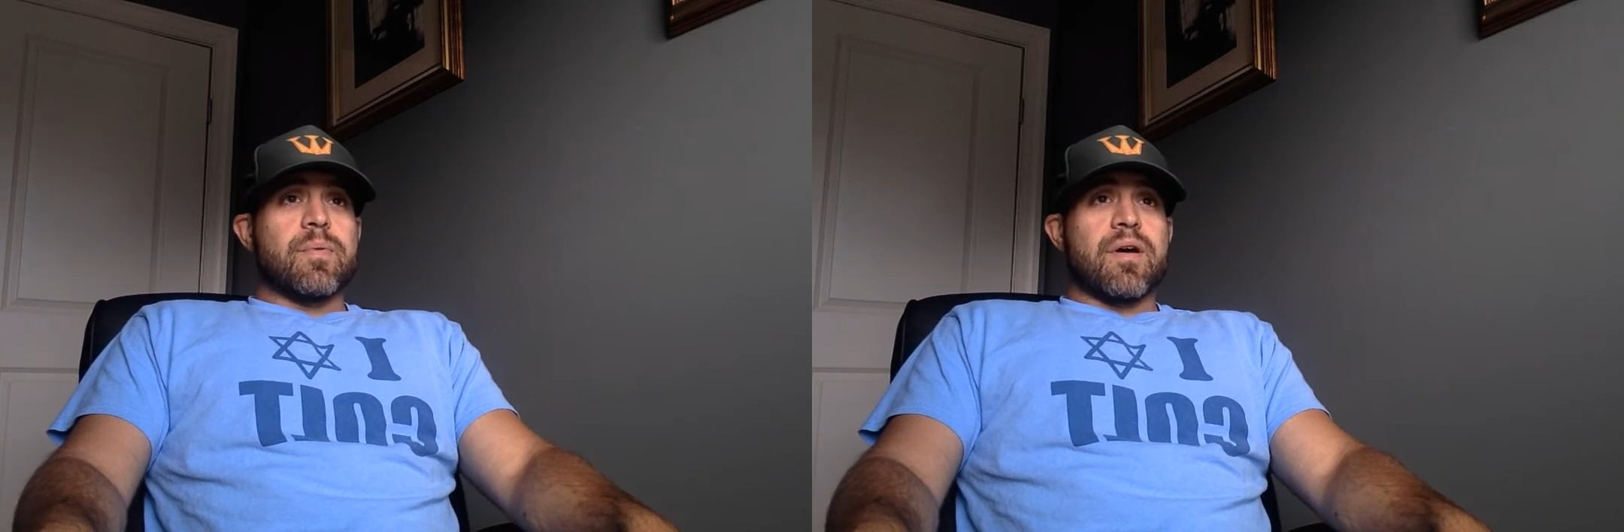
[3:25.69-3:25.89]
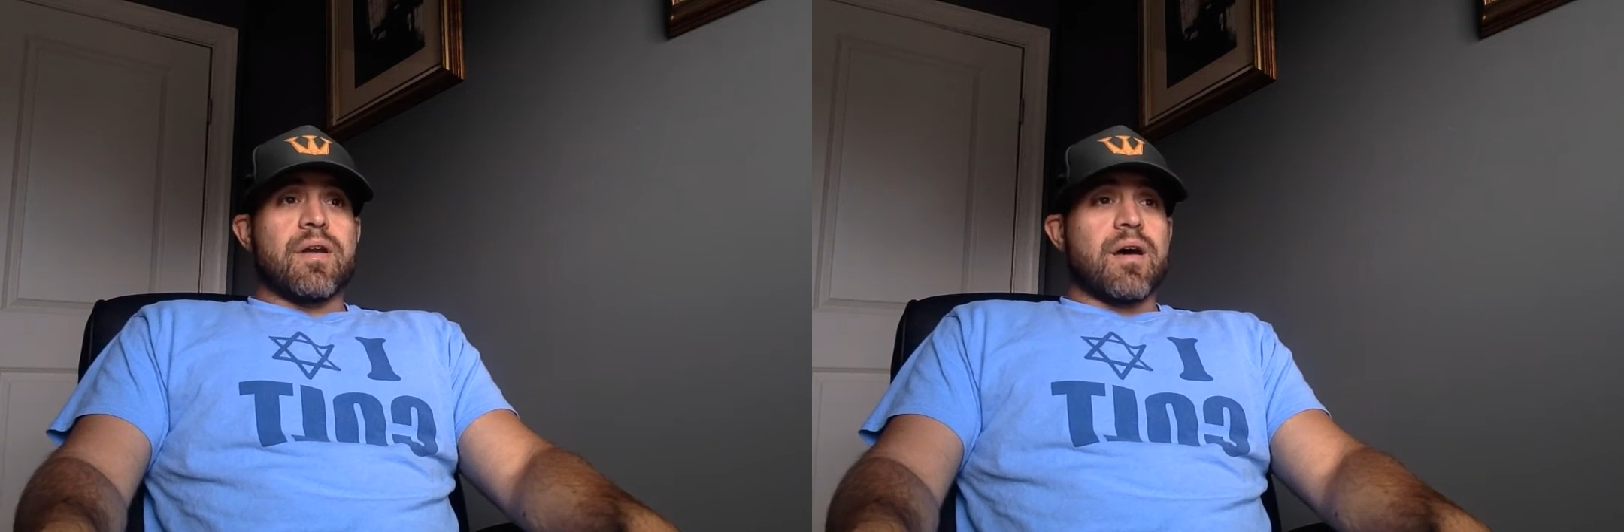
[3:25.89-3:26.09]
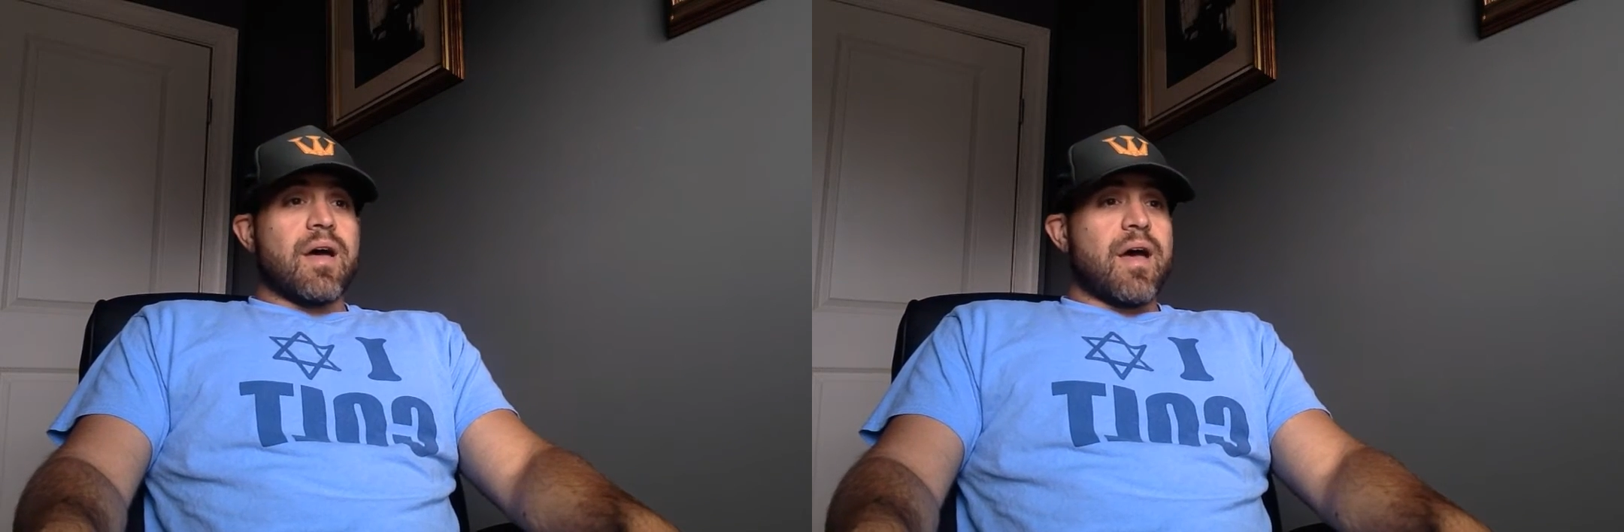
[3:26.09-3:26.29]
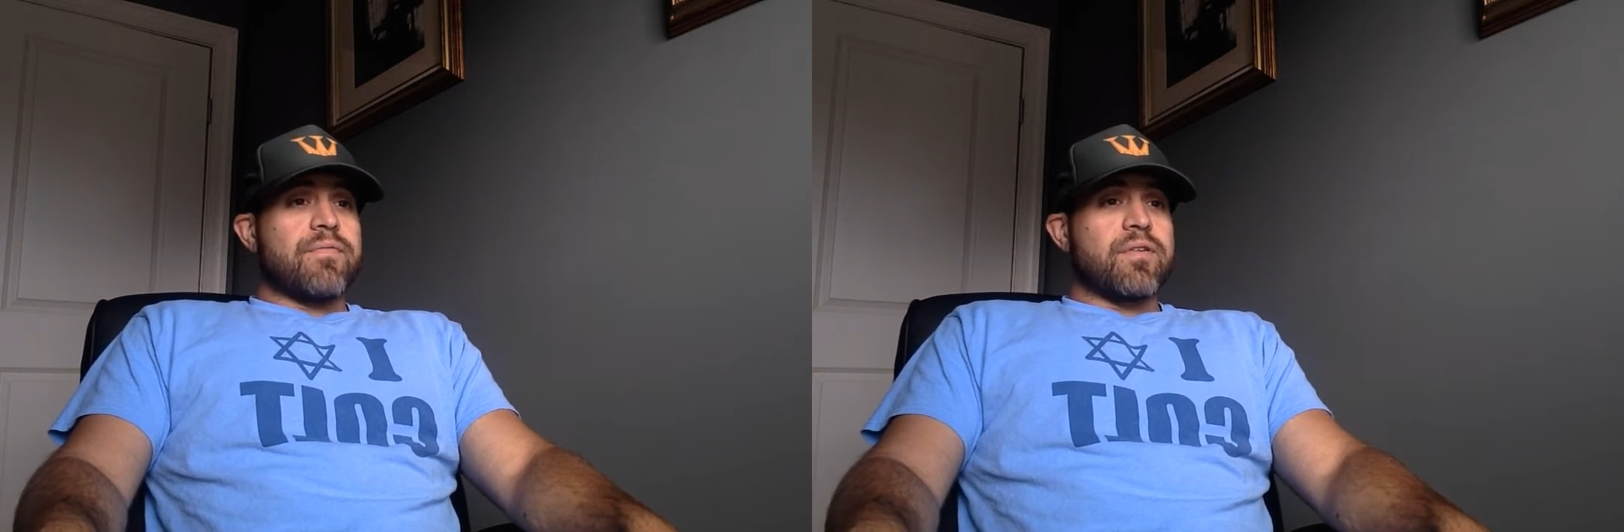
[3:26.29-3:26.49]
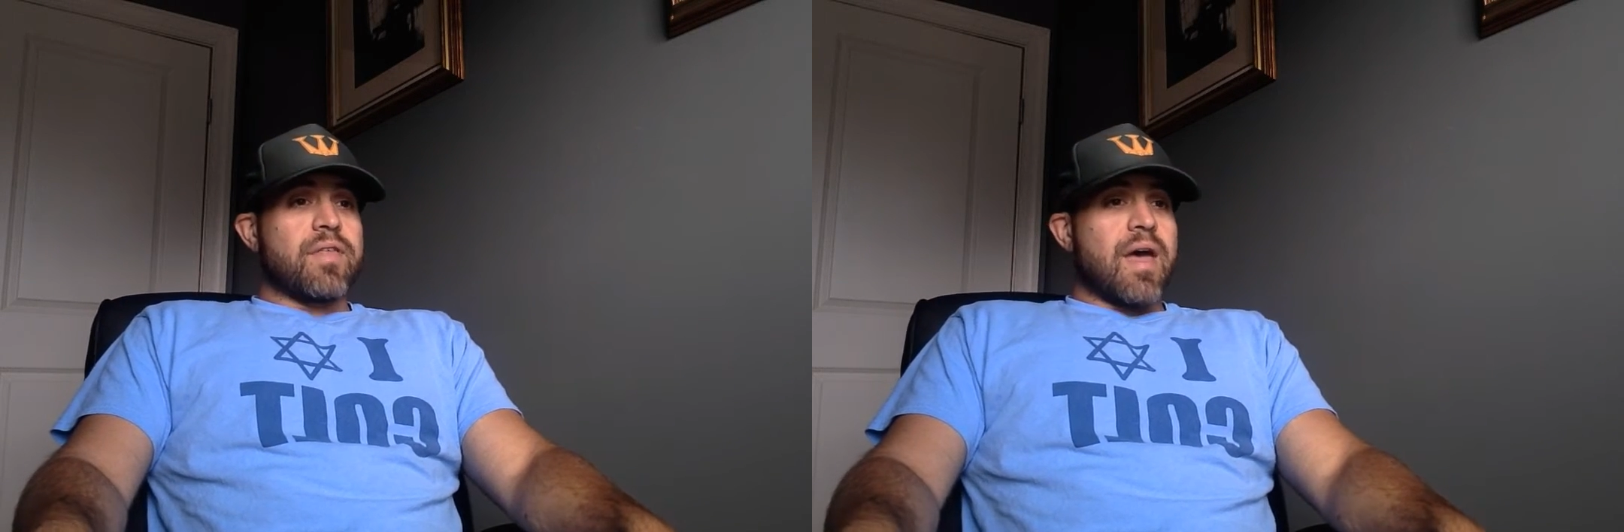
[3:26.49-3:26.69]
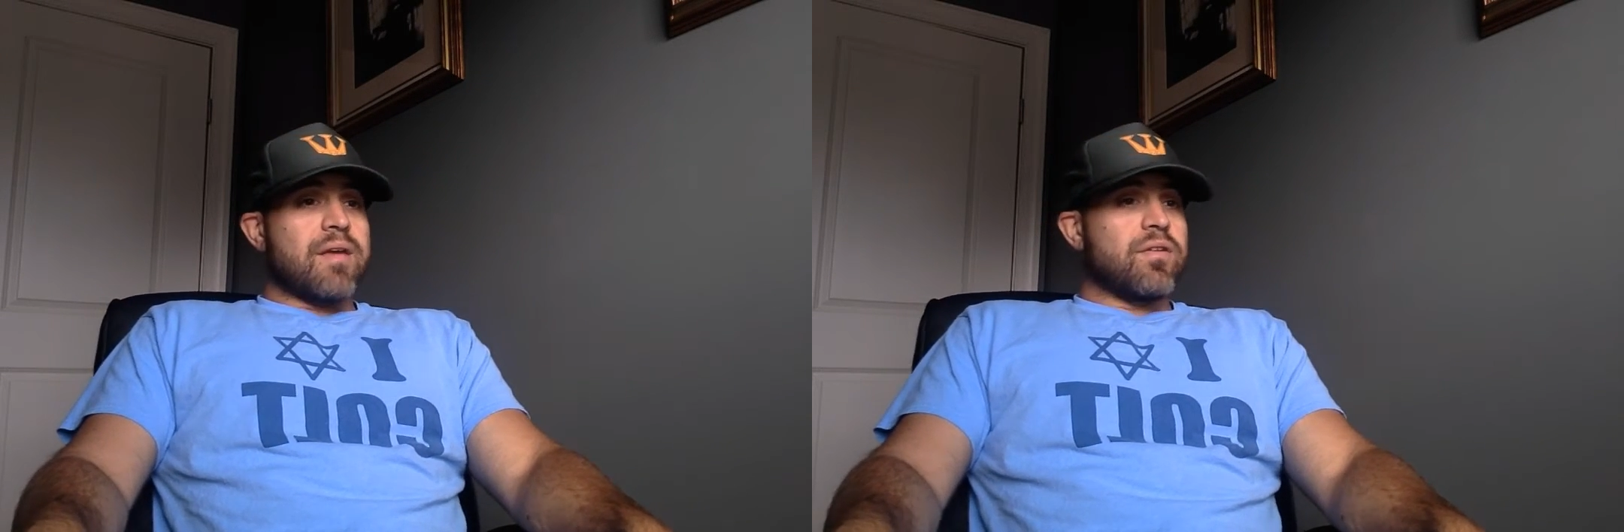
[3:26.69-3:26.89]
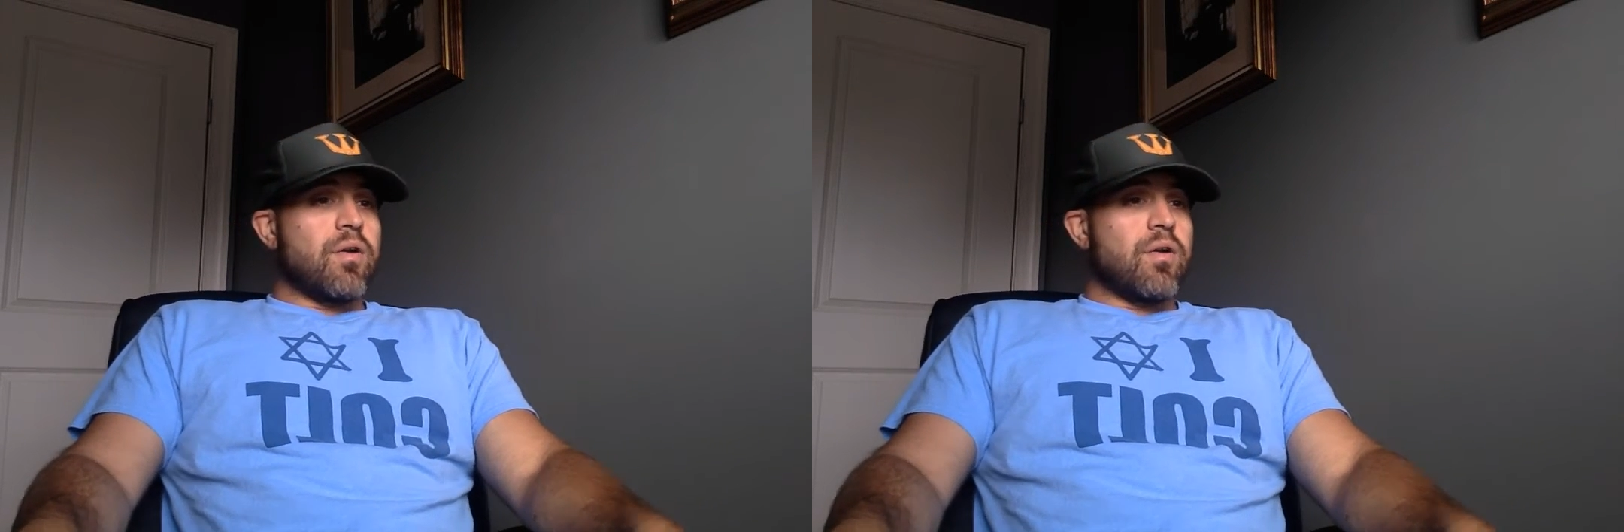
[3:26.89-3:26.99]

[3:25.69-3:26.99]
but after that,